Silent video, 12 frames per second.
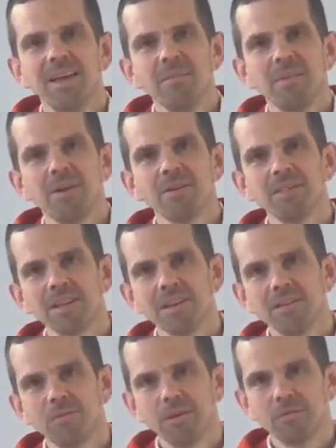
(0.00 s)
Because
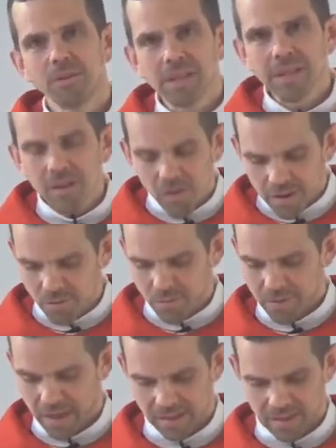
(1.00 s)
if we're really honest
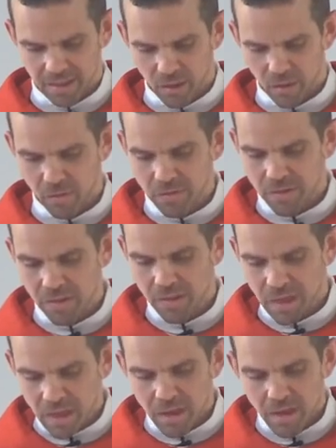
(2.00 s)
with ourselves,
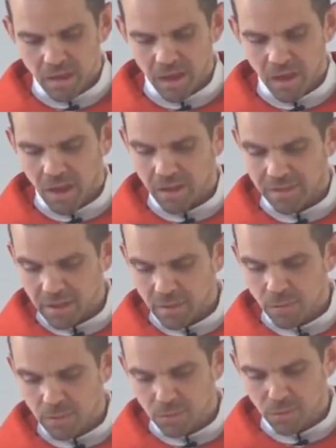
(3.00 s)
I
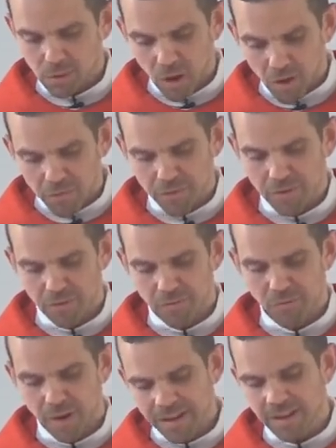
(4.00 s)
think we'll often
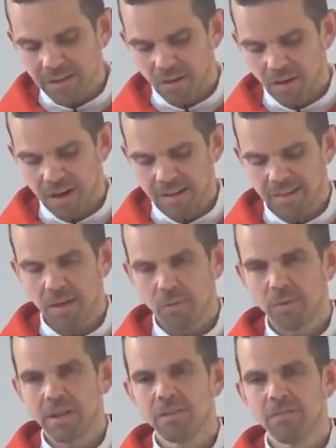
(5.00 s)
recognise that
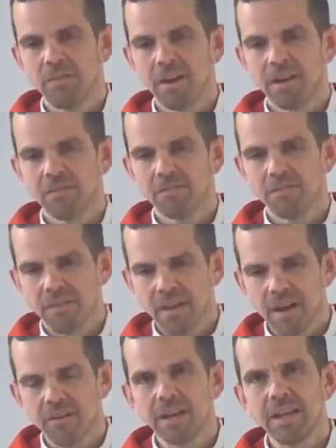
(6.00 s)
we can find it
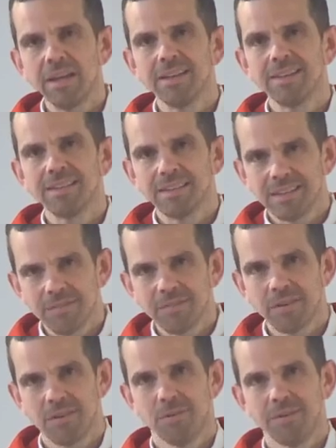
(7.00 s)
very
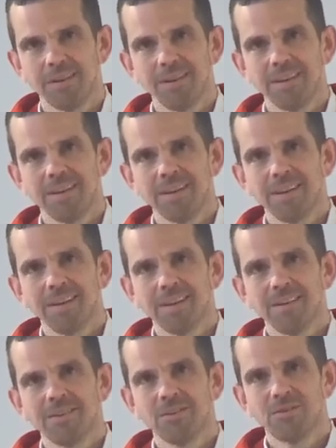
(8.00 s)
difficult
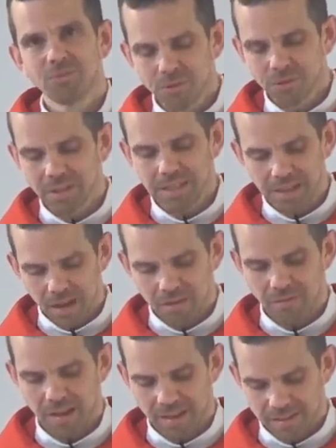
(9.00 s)
to truly
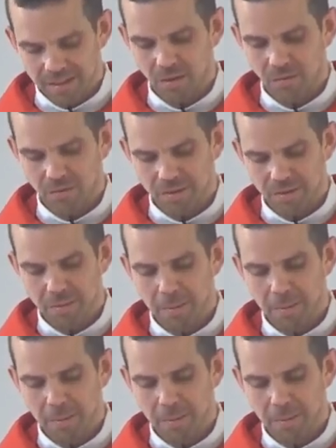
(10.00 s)
love ourselves.